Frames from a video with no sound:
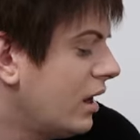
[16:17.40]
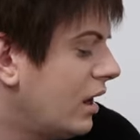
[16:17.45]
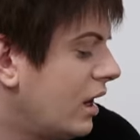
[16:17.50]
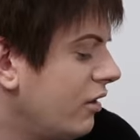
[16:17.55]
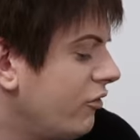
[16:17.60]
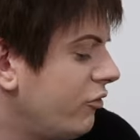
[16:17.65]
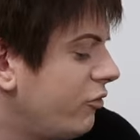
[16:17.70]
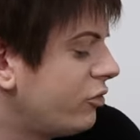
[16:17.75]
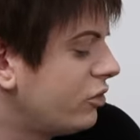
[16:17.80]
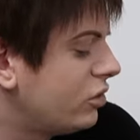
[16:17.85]

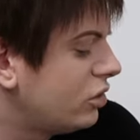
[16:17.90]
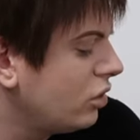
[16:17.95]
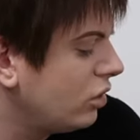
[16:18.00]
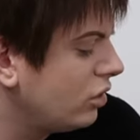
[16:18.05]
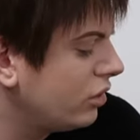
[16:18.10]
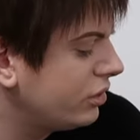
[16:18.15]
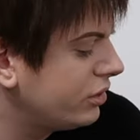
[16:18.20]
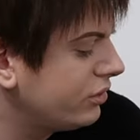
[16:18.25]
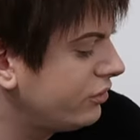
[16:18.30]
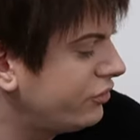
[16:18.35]
I've
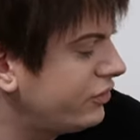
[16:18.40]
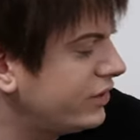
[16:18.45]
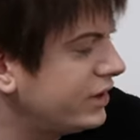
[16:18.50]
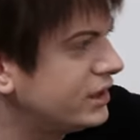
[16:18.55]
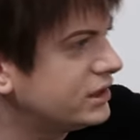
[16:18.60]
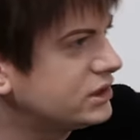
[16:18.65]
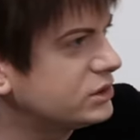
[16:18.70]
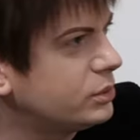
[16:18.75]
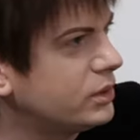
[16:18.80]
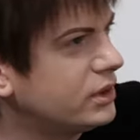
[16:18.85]
got the
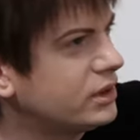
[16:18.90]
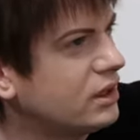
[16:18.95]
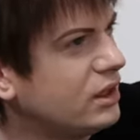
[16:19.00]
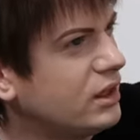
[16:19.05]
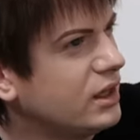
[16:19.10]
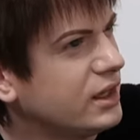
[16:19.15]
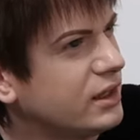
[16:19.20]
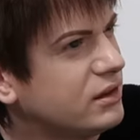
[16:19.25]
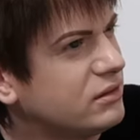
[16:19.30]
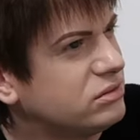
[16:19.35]
first one,
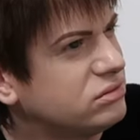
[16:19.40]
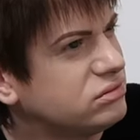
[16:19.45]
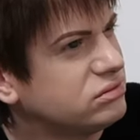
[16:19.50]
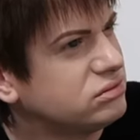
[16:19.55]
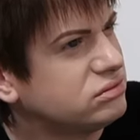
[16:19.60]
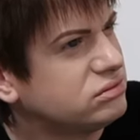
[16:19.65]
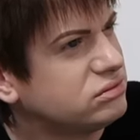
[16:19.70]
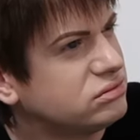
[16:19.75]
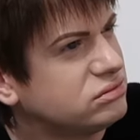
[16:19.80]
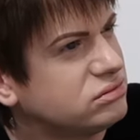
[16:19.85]
like,
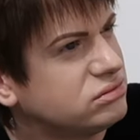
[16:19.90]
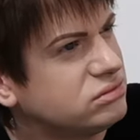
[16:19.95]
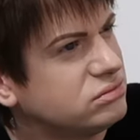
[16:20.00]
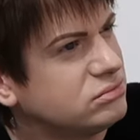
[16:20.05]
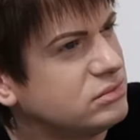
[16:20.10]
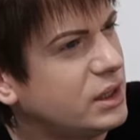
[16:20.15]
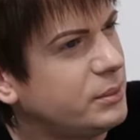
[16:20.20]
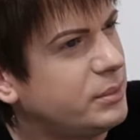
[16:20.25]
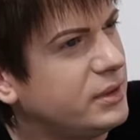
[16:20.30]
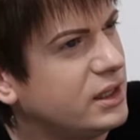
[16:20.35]

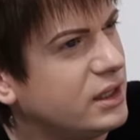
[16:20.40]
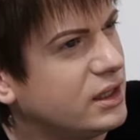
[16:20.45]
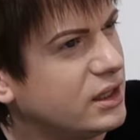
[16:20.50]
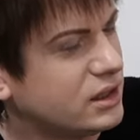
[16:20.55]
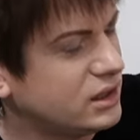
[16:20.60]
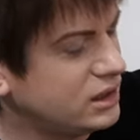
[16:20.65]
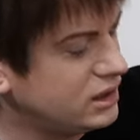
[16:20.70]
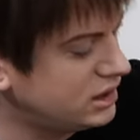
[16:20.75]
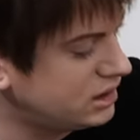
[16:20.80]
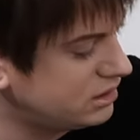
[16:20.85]
maybe,
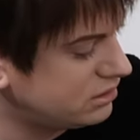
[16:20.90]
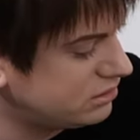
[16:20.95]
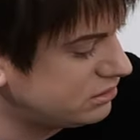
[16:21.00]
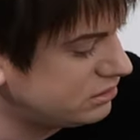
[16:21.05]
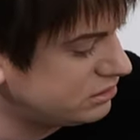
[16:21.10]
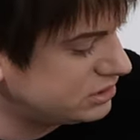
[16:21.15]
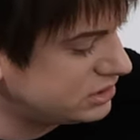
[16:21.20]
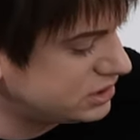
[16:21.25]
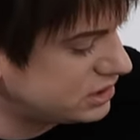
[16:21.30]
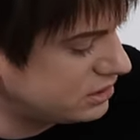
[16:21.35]
like, a year
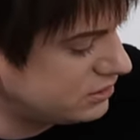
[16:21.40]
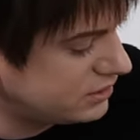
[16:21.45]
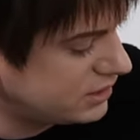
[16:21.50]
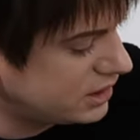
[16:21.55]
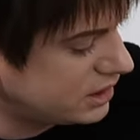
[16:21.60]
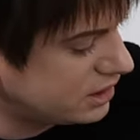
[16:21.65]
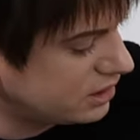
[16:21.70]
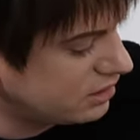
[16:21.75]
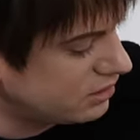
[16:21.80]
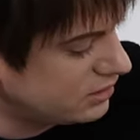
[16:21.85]
or so
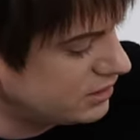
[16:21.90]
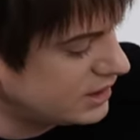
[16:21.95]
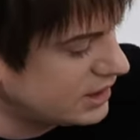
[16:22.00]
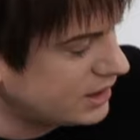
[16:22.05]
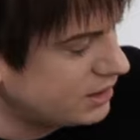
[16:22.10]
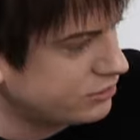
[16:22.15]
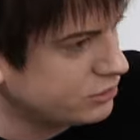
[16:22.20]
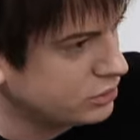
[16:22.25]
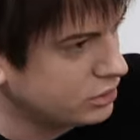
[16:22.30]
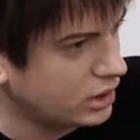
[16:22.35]
ago, and
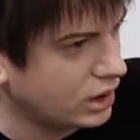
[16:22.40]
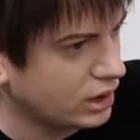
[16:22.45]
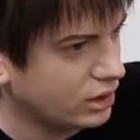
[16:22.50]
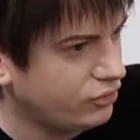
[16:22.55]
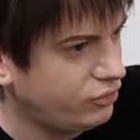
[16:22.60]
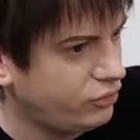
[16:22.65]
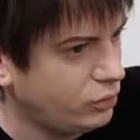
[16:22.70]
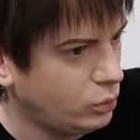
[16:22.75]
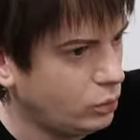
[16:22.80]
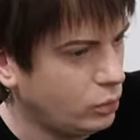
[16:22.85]
now I've got, like,
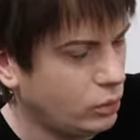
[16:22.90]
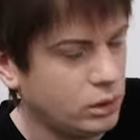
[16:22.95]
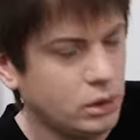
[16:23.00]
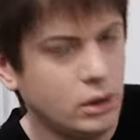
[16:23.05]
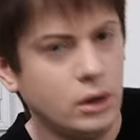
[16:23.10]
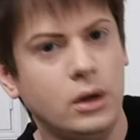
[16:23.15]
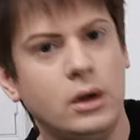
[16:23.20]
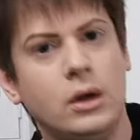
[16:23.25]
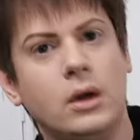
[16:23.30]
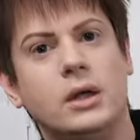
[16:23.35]
four.
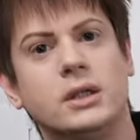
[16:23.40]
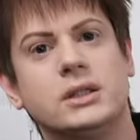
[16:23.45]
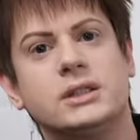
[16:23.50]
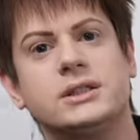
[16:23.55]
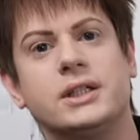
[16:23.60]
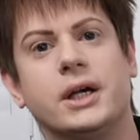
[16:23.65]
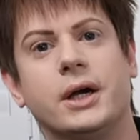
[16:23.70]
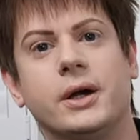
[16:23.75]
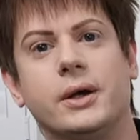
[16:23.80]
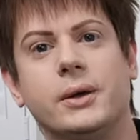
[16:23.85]

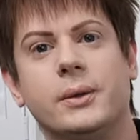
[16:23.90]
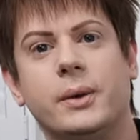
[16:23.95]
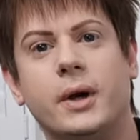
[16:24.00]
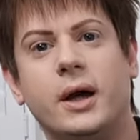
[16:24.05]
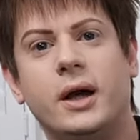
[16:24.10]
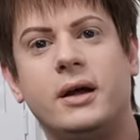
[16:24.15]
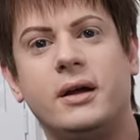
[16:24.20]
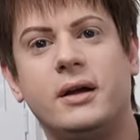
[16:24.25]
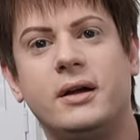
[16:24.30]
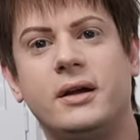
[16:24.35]
So,
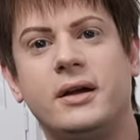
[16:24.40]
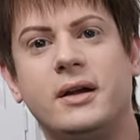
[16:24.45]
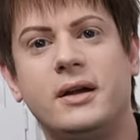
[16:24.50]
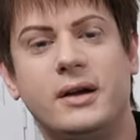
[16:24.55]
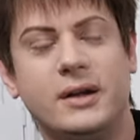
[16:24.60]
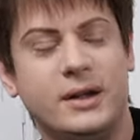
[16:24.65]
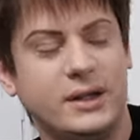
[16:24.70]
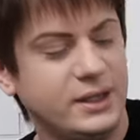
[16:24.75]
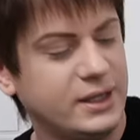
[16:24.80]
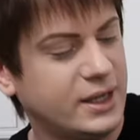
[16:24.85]

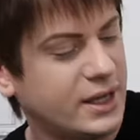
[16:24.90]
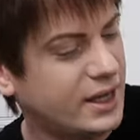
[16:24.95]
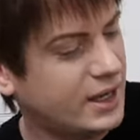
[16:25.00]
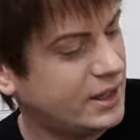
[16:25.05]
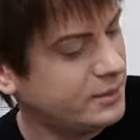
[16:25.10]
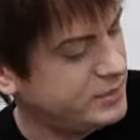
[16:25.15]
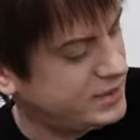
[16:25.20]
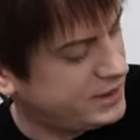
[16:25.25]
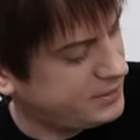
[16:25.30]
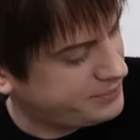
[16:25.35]
yeah,
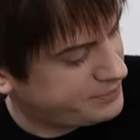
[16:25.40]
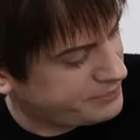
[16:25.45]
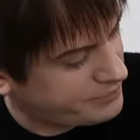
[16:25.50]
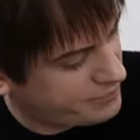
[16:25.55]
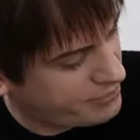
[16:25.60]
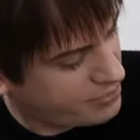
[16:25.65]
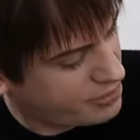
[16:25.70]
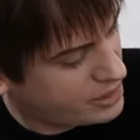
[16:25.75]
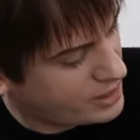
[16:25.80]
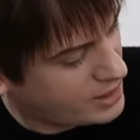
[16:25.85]
I mean,
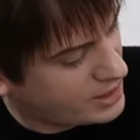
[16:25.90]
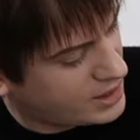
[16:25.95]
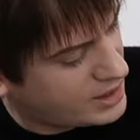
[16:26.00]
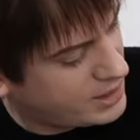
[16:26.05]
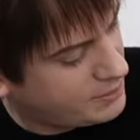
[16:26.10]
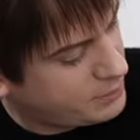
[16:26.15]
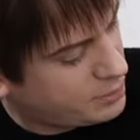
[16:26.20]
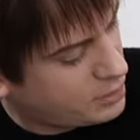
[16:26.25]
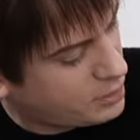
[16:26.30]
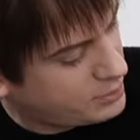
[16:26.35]

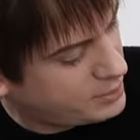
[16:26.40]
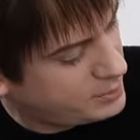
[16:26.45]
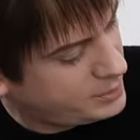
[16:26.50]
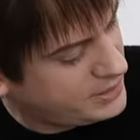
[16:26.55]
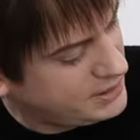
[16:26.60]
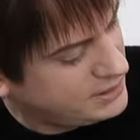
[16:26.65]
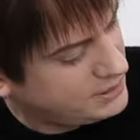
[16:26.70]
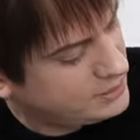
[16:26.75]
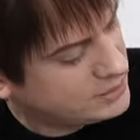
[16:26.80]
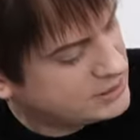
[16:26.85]
it
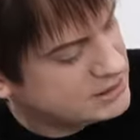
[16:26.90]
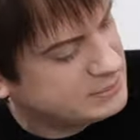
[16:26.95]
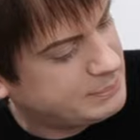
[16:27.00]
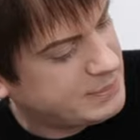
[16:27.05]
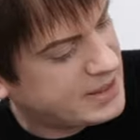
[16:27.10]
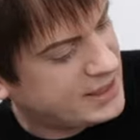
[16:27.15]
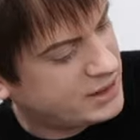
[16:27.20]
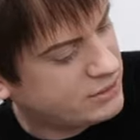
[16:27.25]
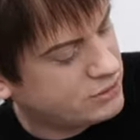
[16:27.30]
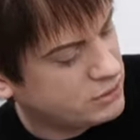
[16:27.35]
probably looks
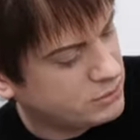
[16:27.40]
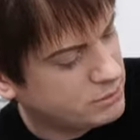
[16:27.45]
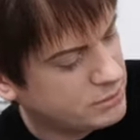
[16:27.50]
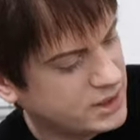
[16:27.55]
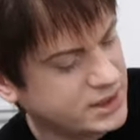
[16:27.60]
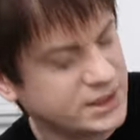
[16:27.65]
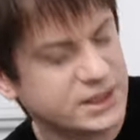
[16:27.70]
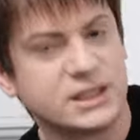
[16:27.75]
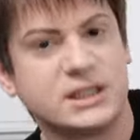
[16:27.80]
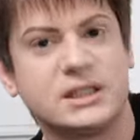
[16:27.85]
better on
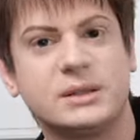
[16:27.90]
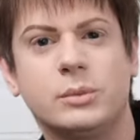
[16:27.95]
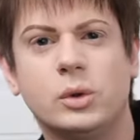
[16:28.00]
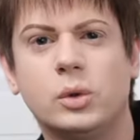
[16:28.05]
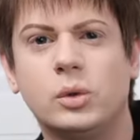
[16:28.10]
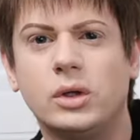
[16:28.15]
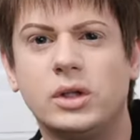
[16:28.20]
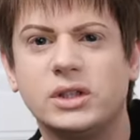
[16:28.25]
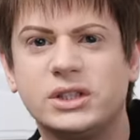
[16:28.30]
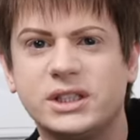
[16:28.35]
my
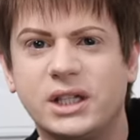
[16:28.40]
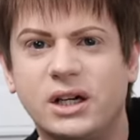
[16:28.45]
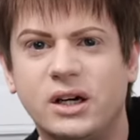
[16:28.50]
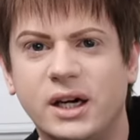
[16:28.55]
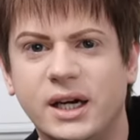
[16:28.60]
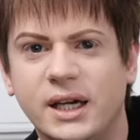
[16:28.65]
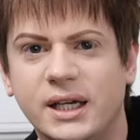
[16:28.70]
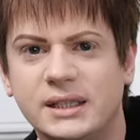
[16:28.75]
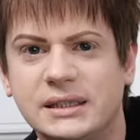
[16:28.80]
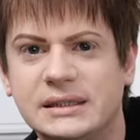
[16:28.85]
smaller
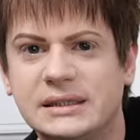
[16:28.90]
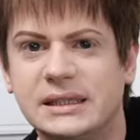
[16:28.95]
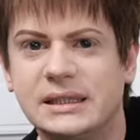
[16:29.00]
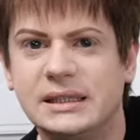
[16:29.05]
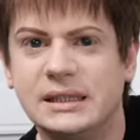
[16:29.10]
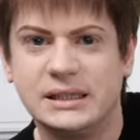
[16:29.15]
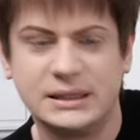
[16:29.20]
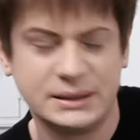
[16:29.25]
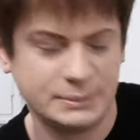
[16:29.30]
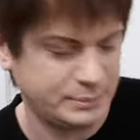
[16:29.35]
size
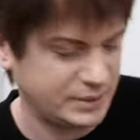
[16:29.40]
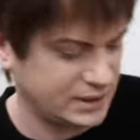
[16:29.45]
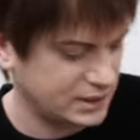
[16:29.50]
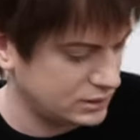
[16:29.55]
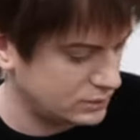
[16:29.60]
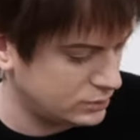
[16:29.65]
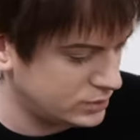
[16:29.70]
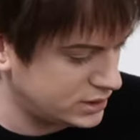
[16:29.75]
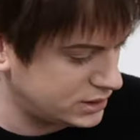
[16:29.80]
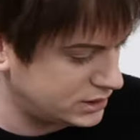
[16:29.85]
than this
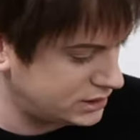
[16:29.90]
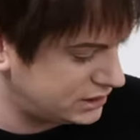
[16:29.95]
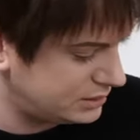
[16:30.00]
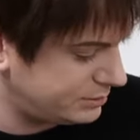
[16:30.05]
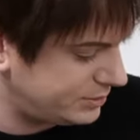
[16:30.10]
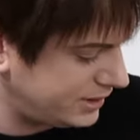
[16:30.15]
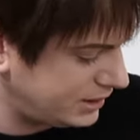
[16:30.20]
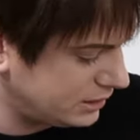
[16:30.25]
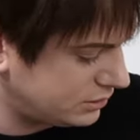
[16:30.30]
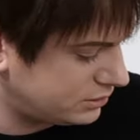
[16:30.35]
bigger one, to
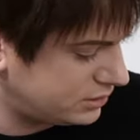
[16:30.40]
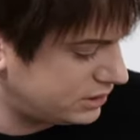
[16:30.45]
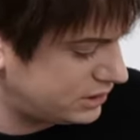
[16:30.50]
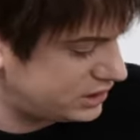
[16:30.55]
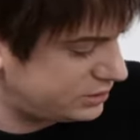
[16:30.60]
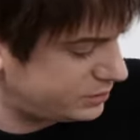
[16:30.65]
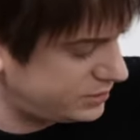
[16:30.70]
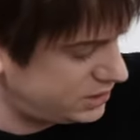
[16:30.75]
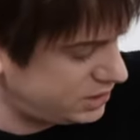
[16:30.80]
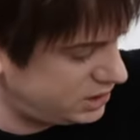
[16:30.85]
be
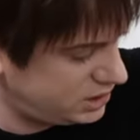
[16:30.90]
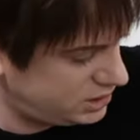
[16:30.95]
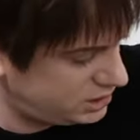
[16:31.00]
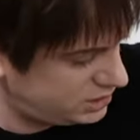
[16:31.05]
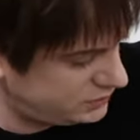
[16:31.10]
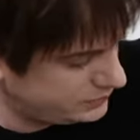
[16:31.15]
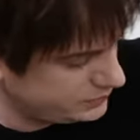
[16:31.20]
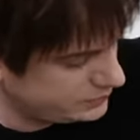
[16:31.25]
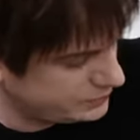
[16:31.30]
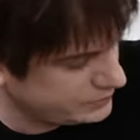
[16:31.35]
honest with
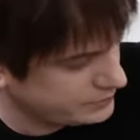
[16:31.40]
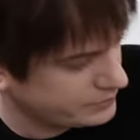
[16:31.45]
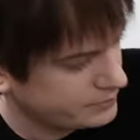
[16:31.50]
you.